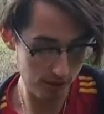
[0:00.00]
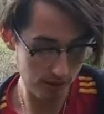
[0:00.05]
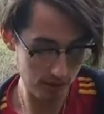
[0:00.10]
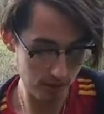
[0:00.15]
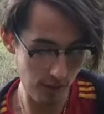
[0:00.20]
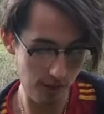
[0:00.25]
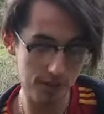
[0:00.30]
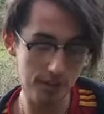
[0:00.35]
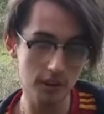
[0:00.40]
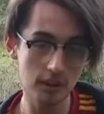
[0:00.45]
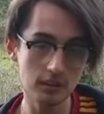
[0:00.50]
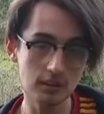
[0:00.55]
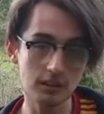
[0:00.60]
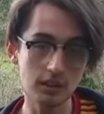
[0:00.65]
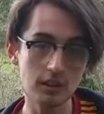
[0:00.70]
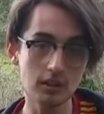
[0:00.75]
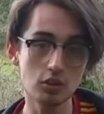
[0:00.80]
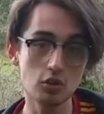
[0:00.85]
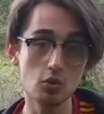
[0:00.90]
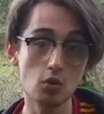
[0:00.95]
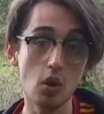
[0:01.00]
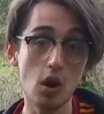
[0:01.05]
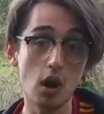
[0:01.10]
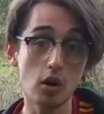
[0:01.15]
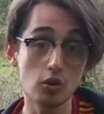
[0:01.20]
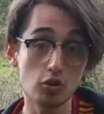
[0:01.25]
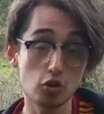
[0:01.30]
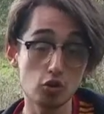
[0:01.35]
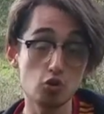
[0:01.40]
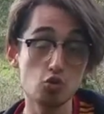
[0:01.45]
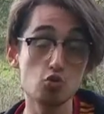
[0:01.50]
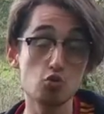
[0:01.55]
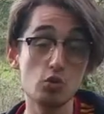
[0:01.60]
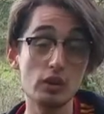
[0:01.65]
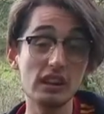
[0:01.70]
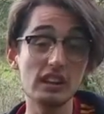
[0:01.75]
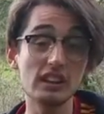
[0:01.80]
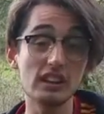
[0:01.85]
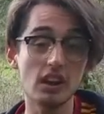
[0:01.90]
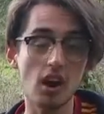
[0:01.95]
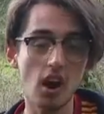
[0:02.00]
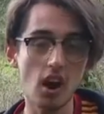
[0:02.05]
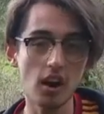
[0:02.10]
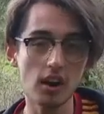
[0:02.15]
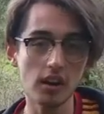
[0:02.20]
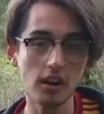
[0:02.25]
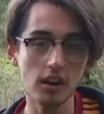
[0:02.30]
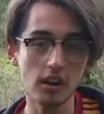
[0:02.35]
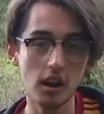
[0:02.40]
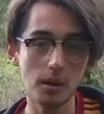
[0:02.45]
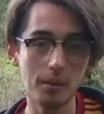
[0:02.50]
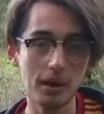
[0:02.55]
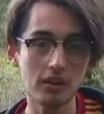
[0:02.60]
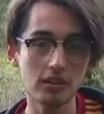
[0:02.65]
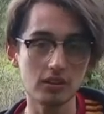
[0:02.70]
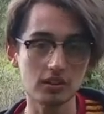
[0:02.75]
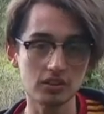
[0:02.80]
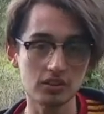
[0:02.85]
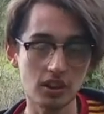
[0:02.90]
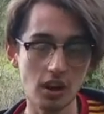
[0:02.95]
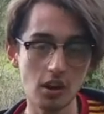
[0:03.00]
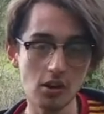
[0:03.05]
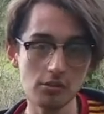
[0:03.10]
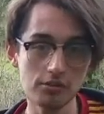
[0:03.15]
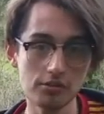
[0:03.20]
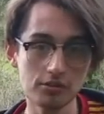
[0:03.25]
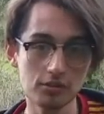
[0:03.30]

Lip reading: the things that you really are about yourself.